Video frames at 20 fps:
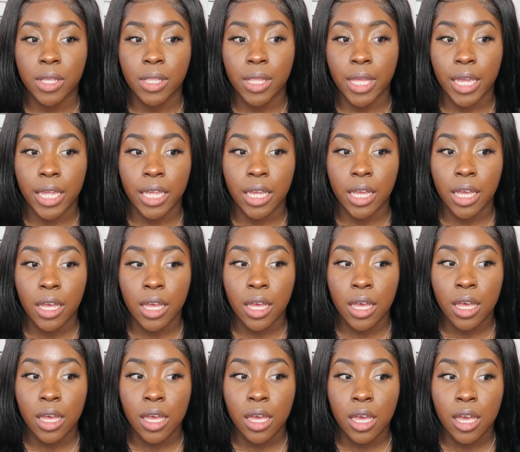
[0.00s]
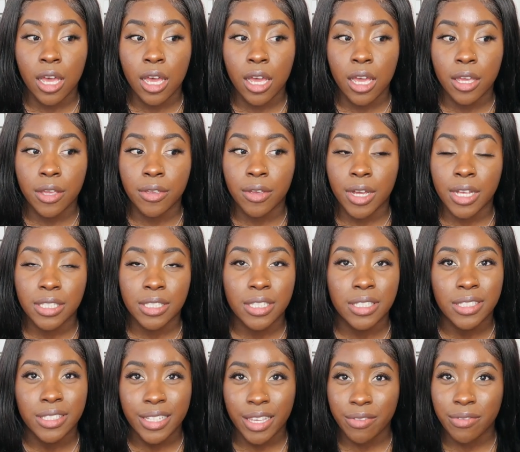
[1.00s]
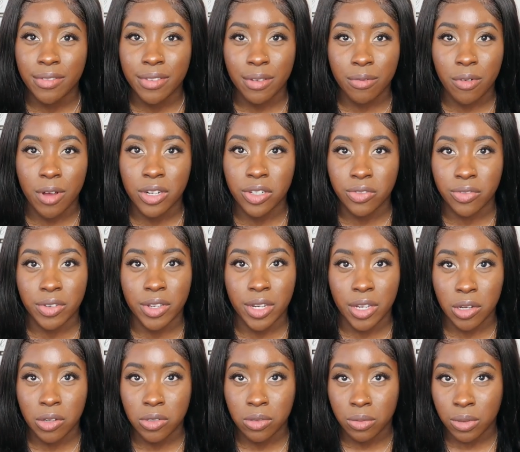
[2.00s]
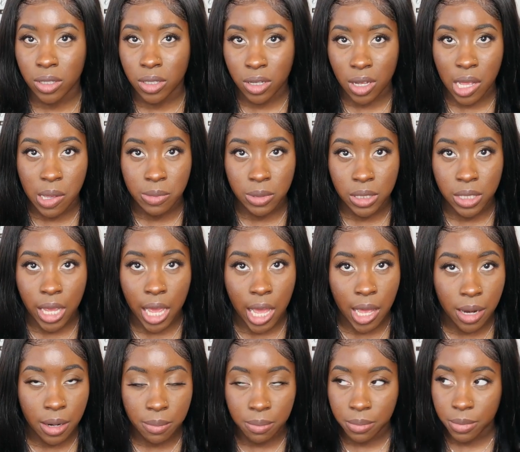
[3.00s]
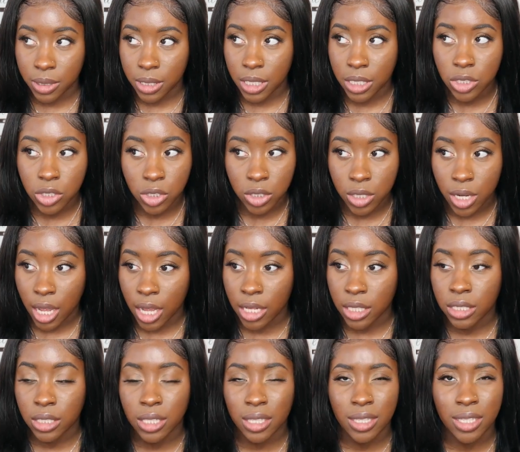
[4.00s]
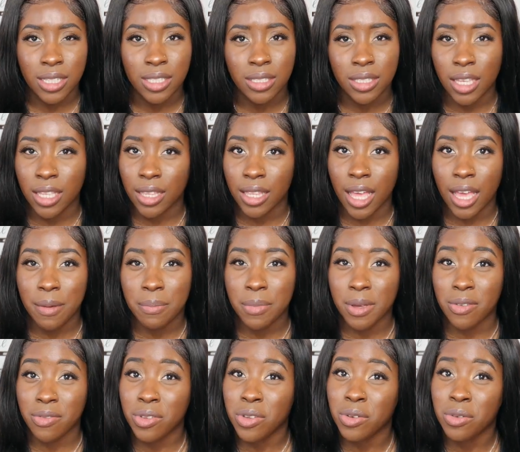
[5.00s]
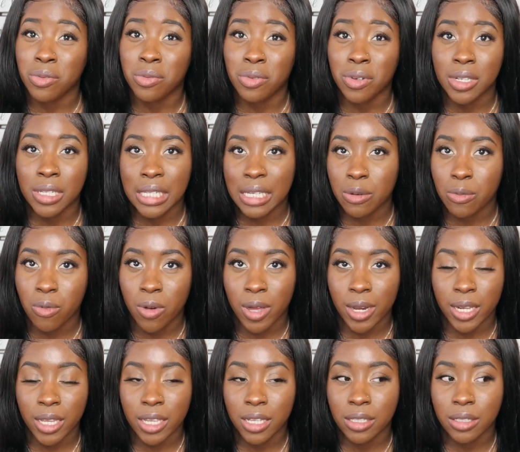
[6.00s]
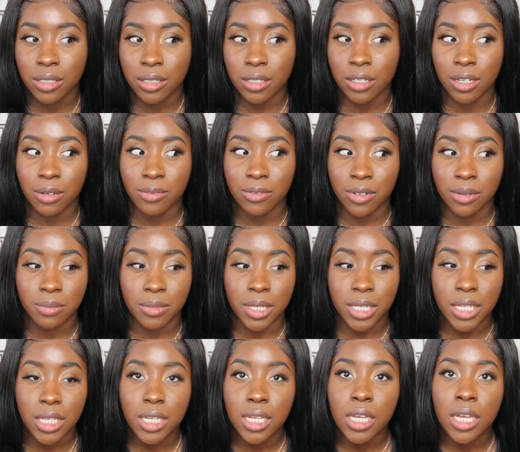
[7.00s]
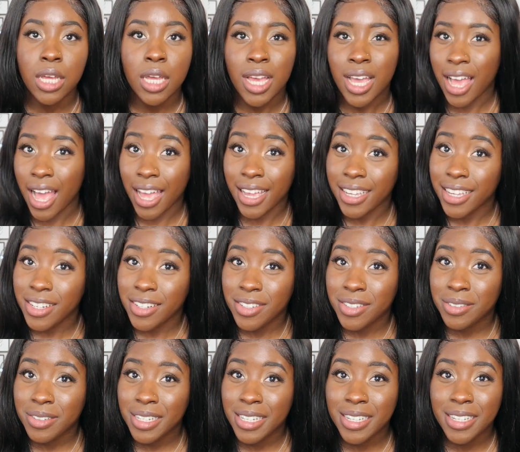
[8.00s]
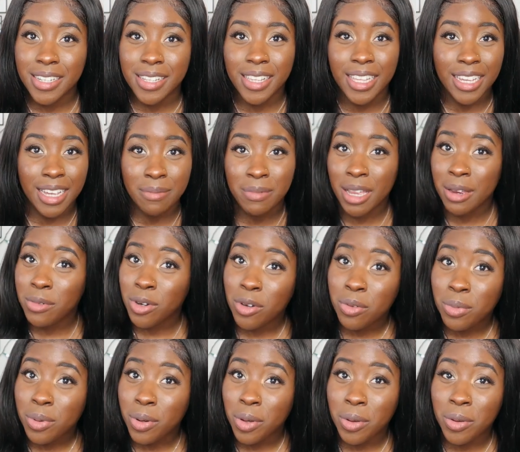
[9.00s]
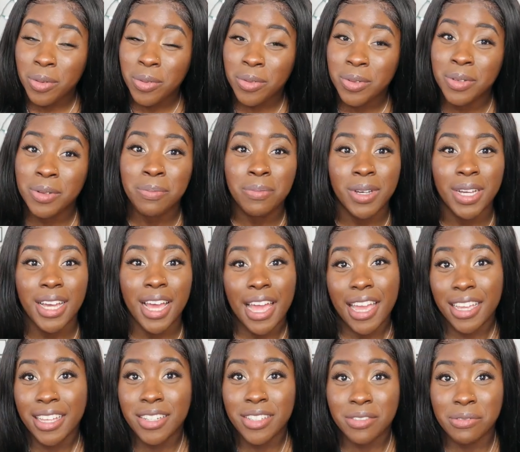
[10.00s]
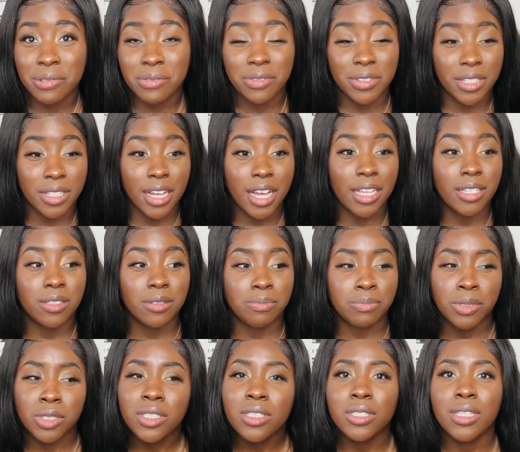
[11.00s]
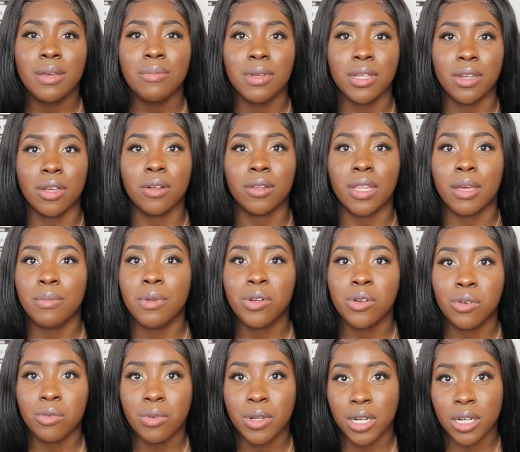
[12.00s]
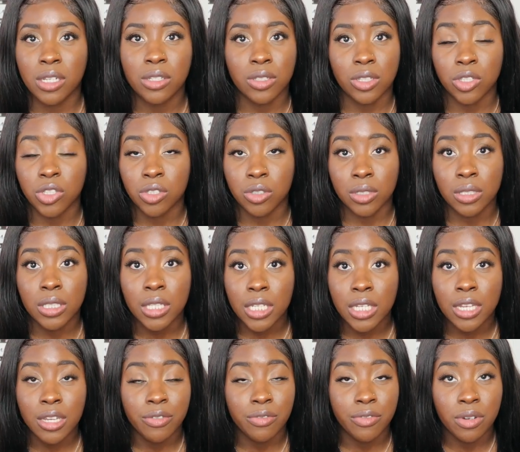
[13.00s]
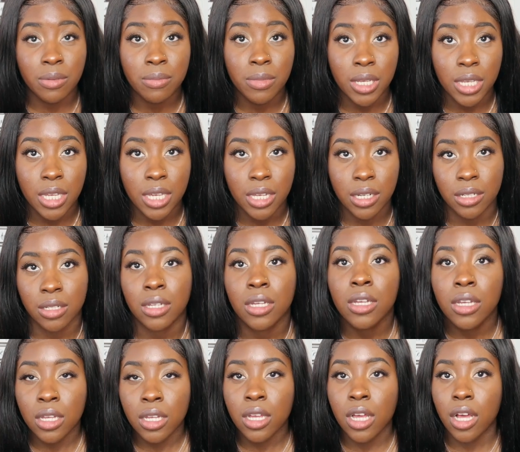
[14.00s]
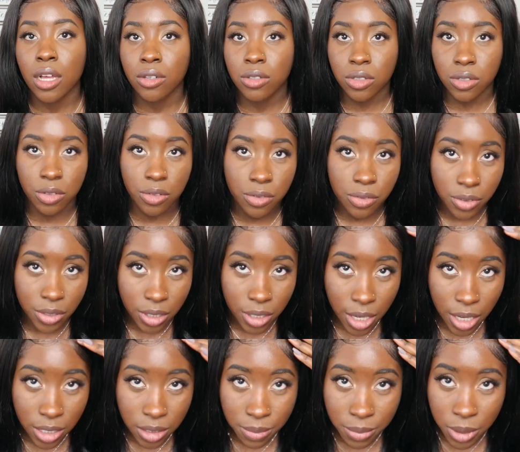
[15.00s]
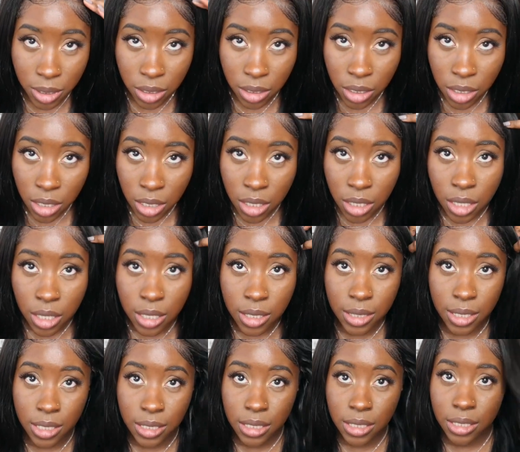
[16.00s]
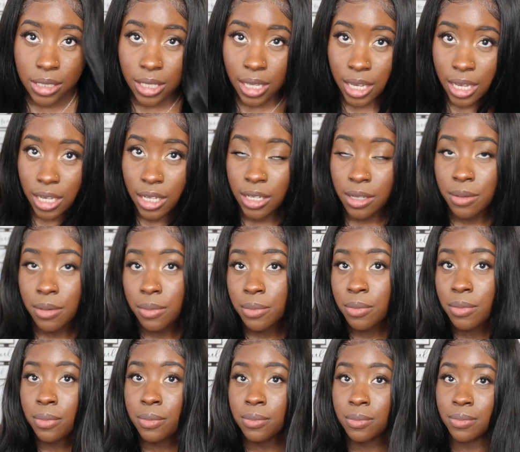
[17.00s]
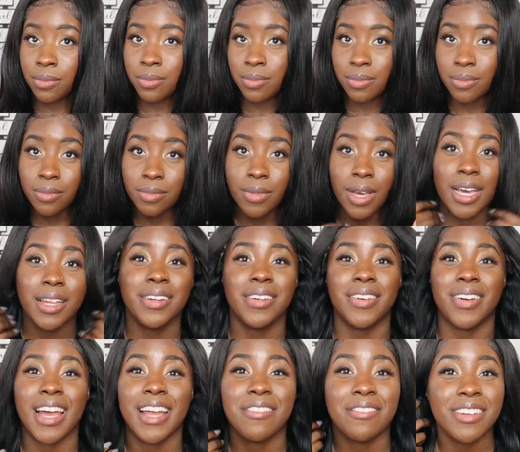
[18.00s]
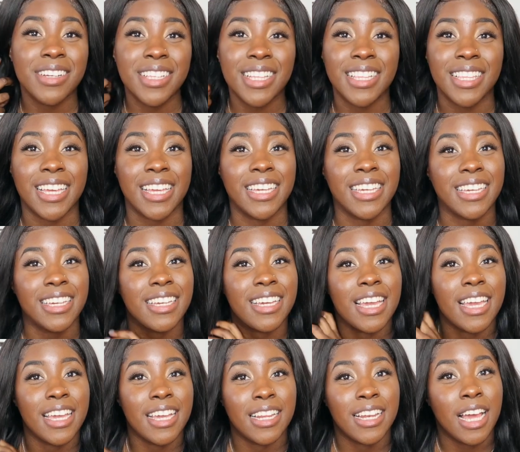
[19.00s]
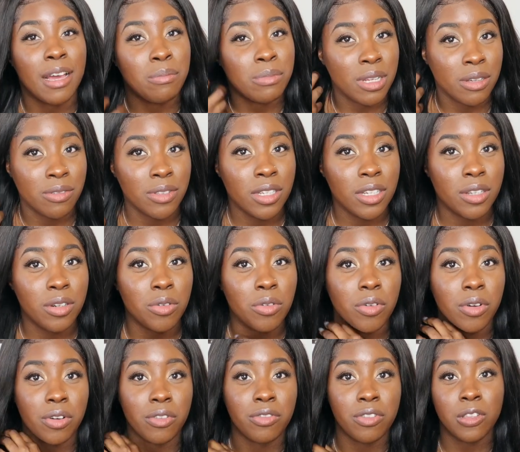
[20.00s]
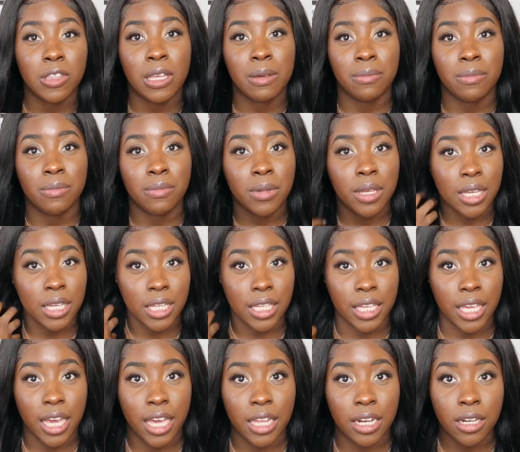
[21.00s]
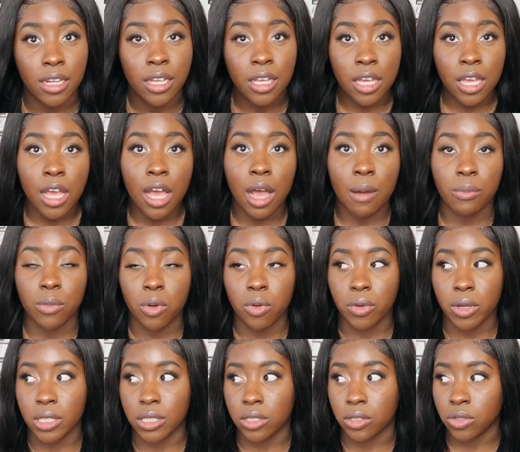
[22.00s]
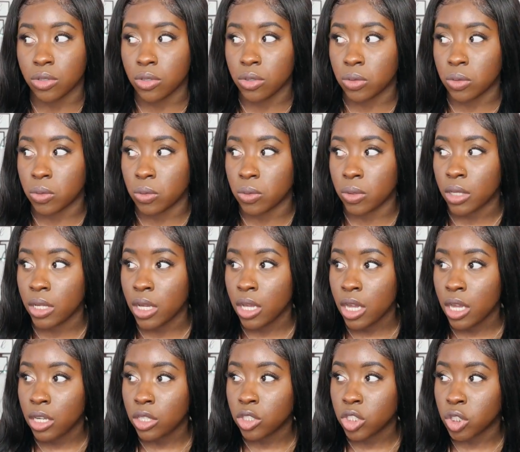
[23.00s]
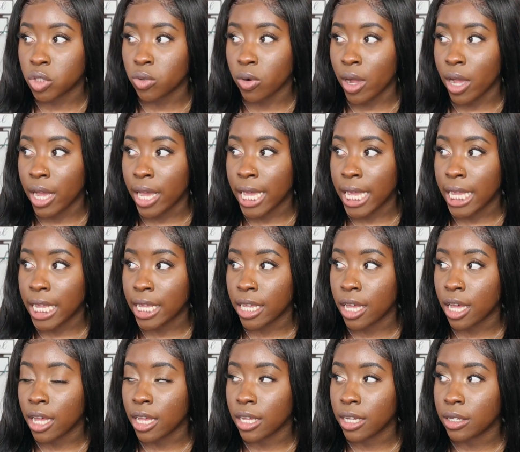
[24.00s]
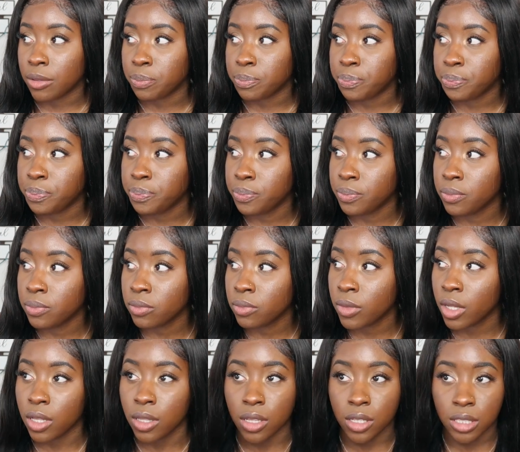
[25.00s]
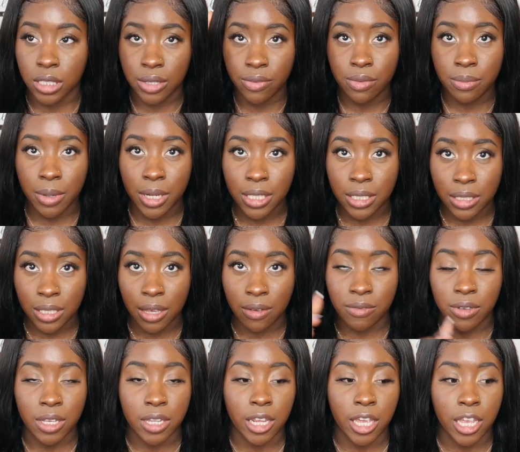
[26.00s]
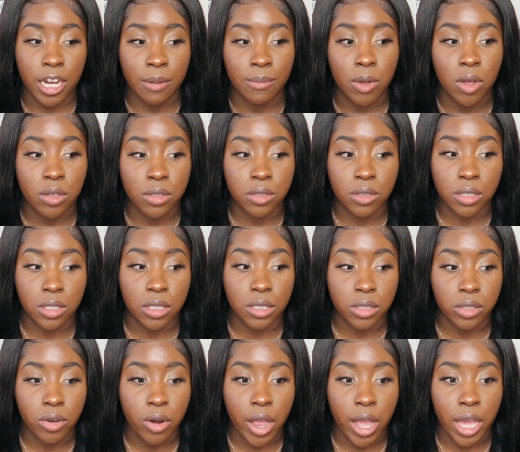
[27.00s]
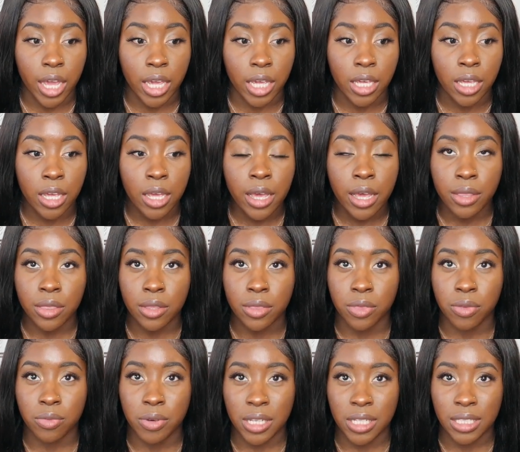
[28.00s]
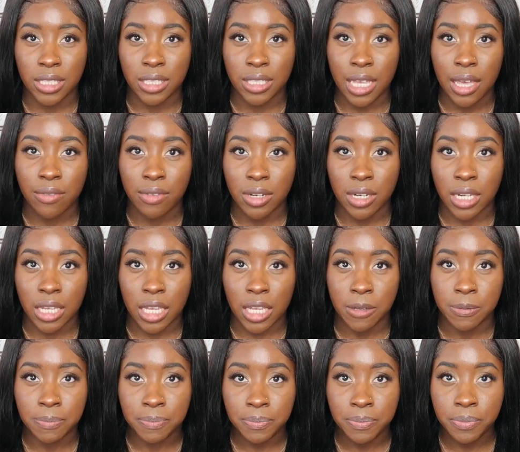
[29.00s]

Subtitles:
like, you guys can definitely watch videos when it comes to how to bleach knots and things like that. But if you're really wanting it to come from me, I can do it. Like, I'm not no pro, but I can do it for you guys. But just let me know what it is that you're seeking from me, and I'll do it for you guys. But this is like, I don't know, I really like it, and I'm definitely gonna order from them again. I'm going to try the 7x7, and I'm also gonna try the 370